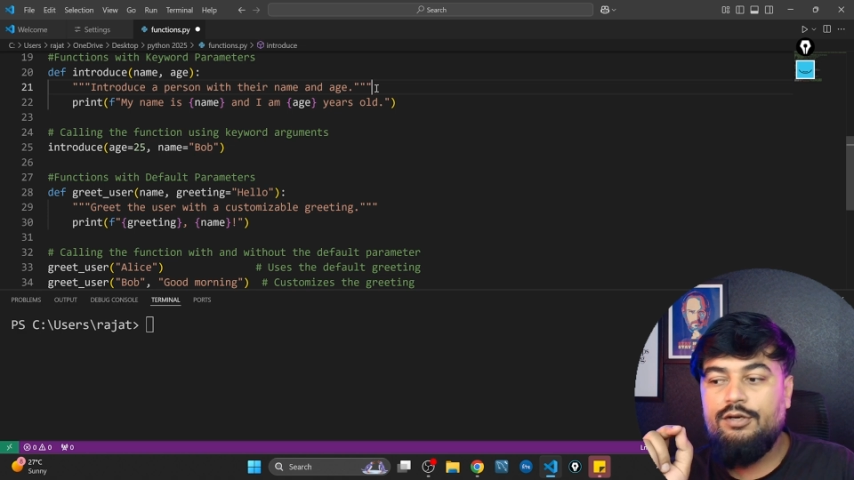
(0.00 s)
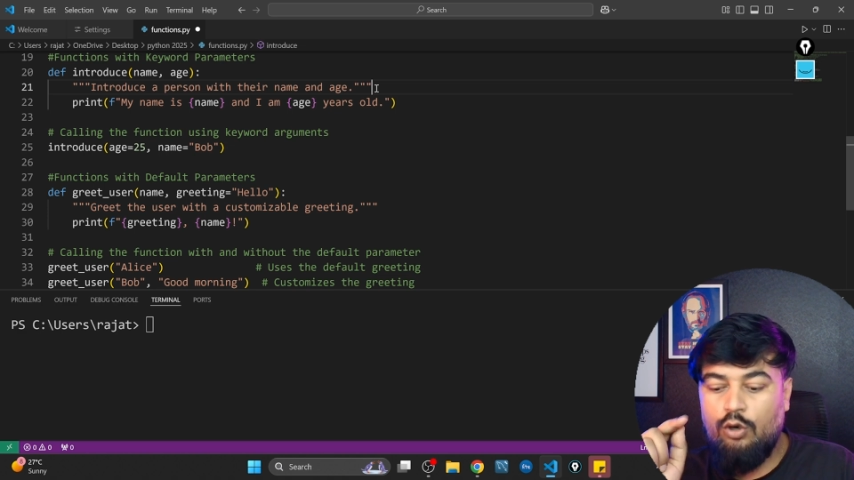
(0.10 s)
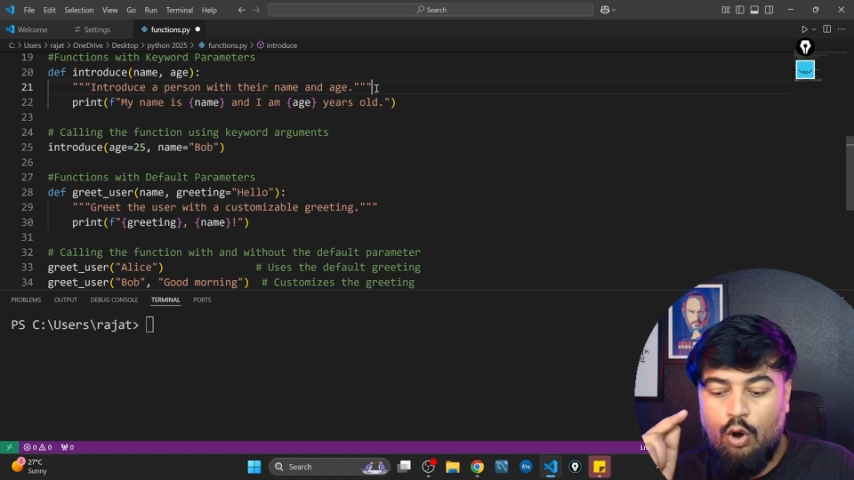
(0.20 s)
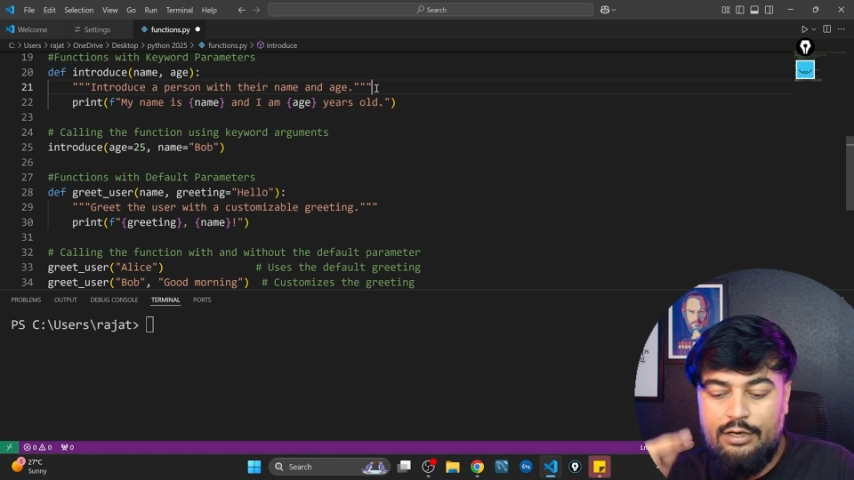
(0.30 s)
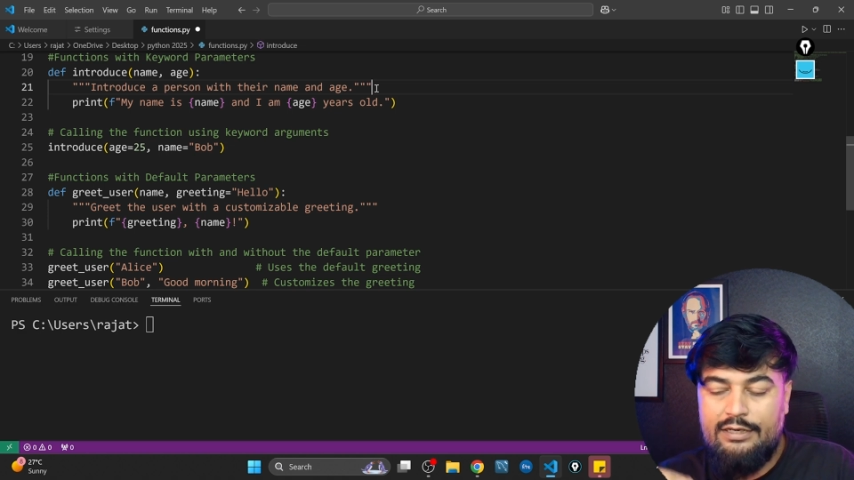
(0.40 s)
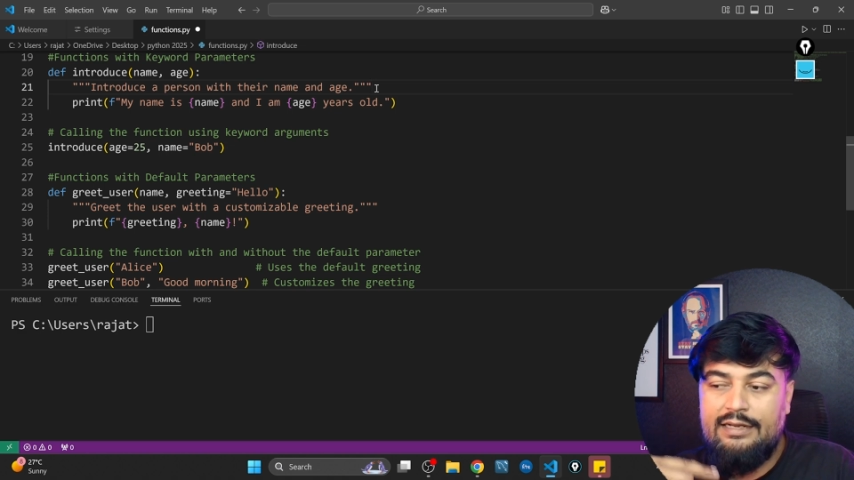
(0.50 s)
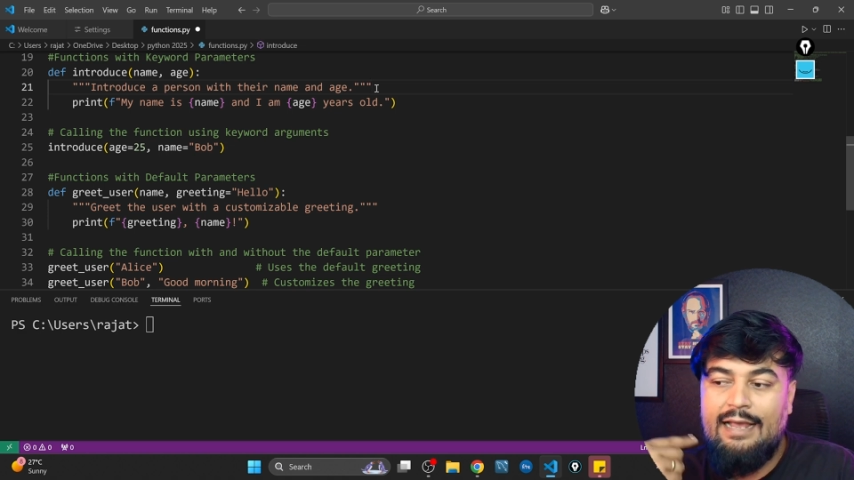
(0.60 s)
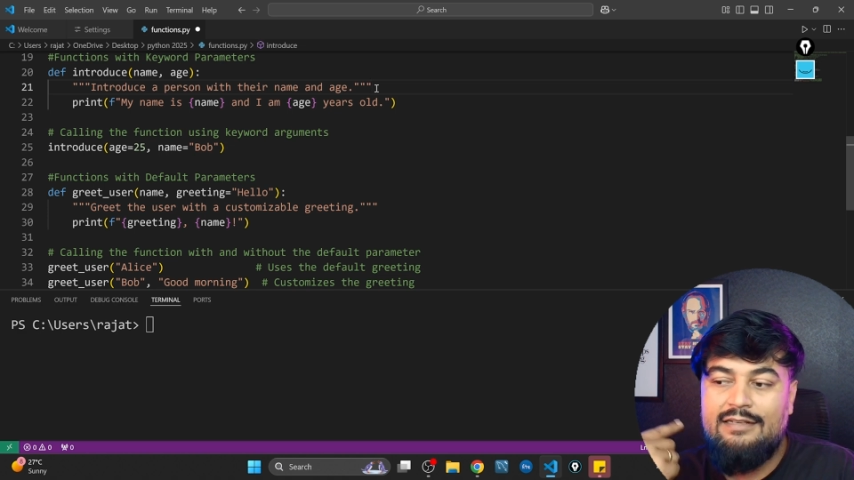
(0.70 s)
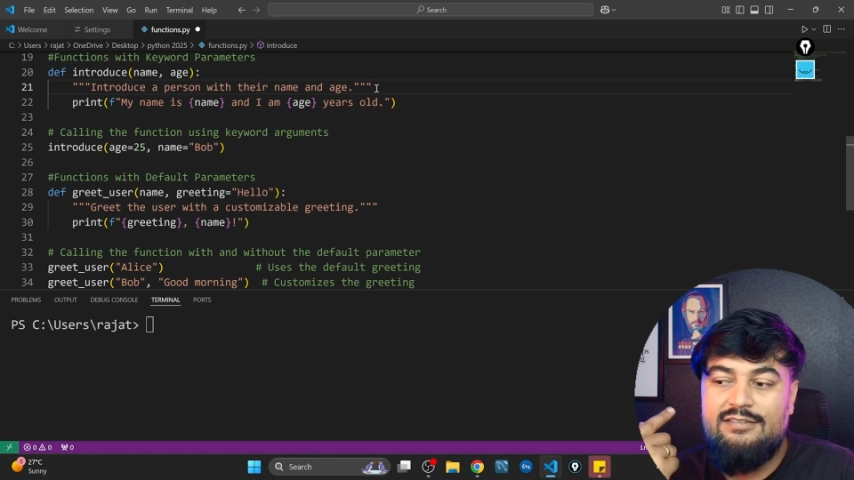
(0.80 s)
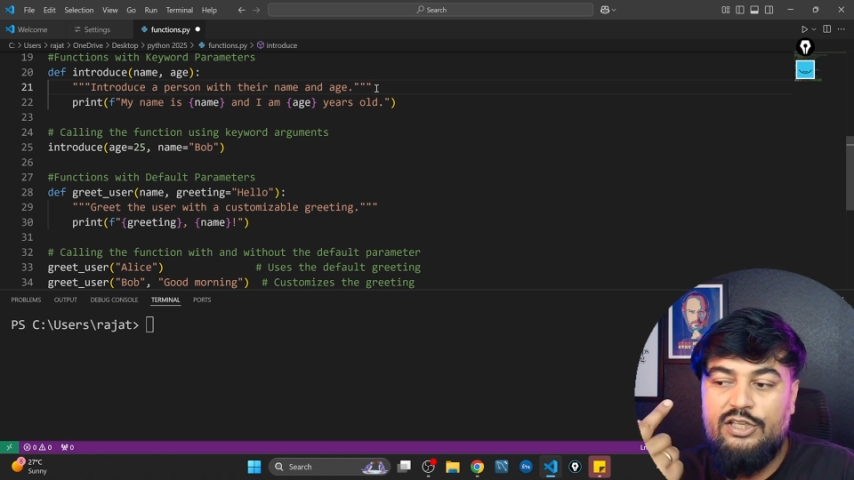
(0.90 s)
not
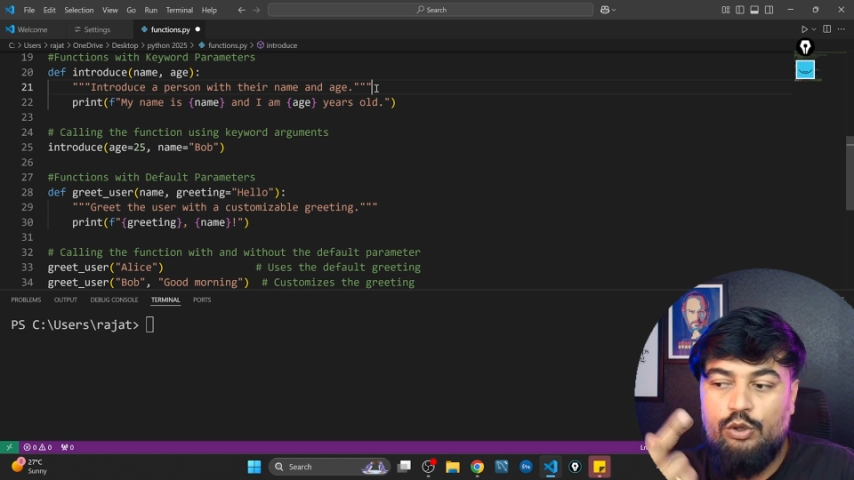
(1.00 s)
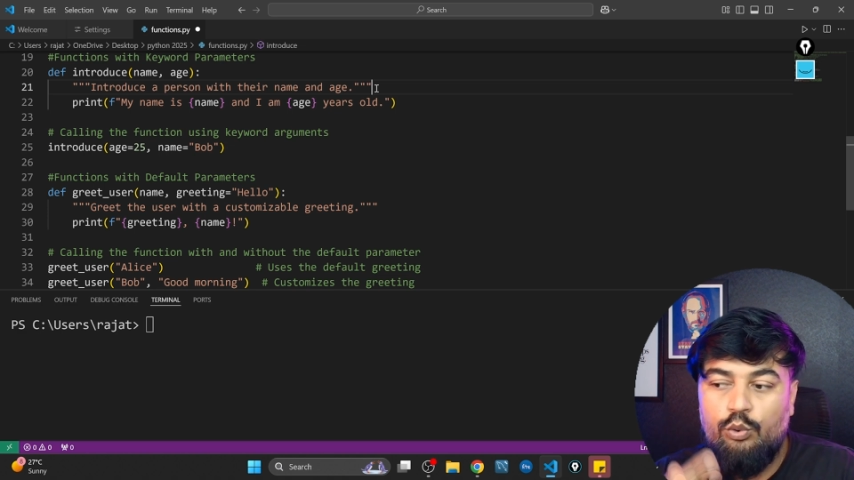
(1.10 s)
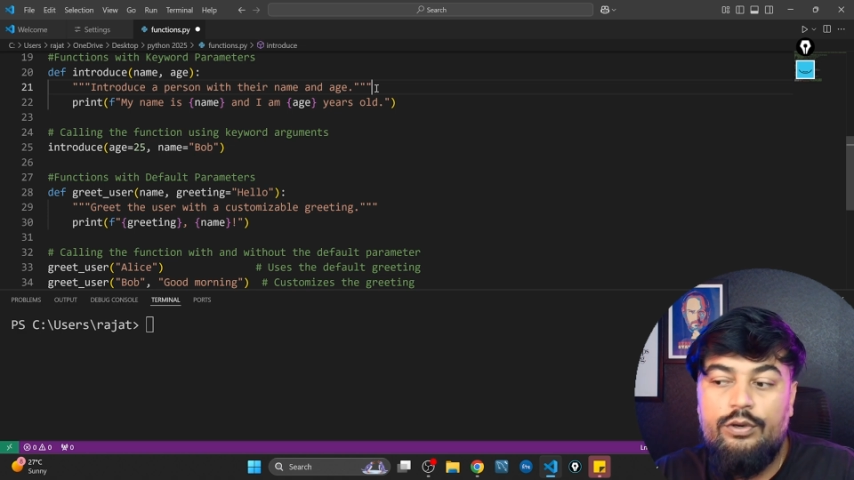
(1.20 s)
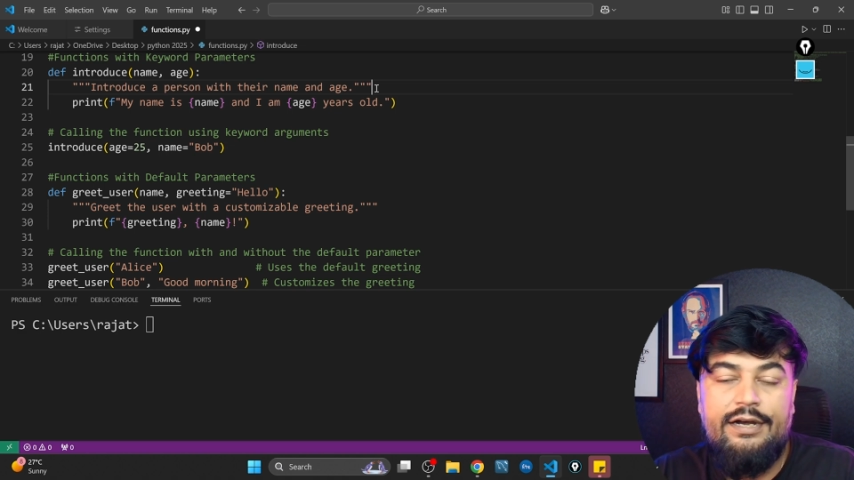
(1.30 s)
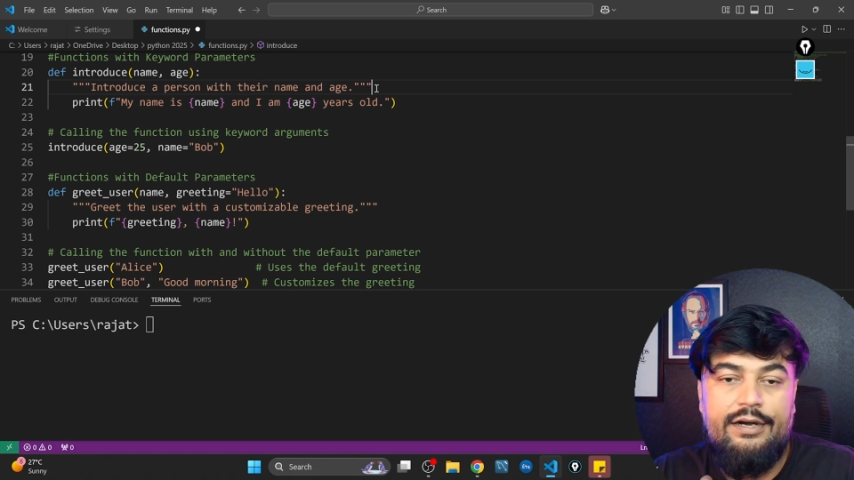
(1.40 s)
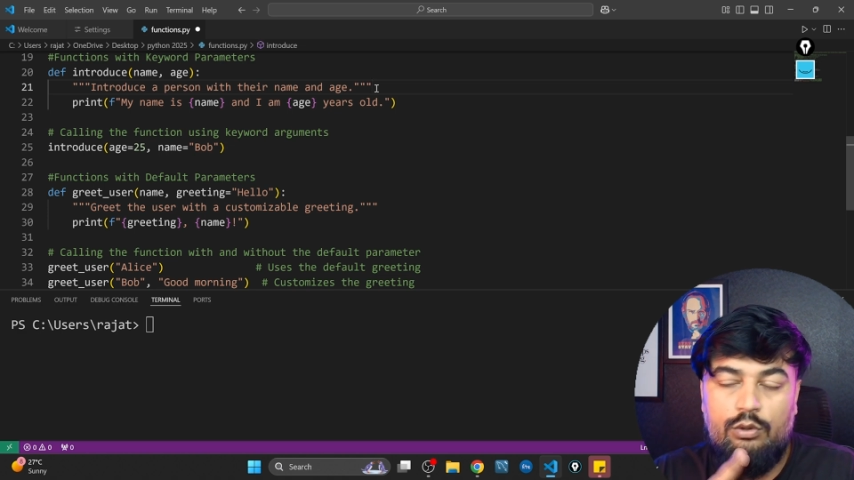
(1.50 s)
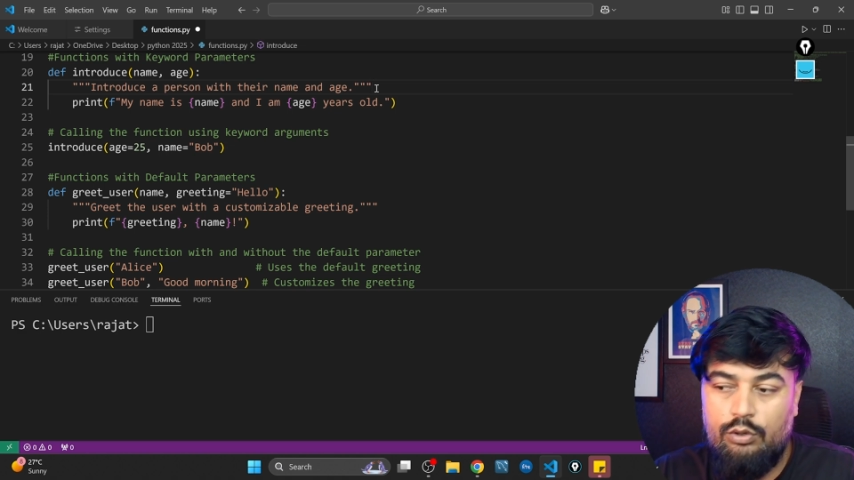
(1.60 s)
executed.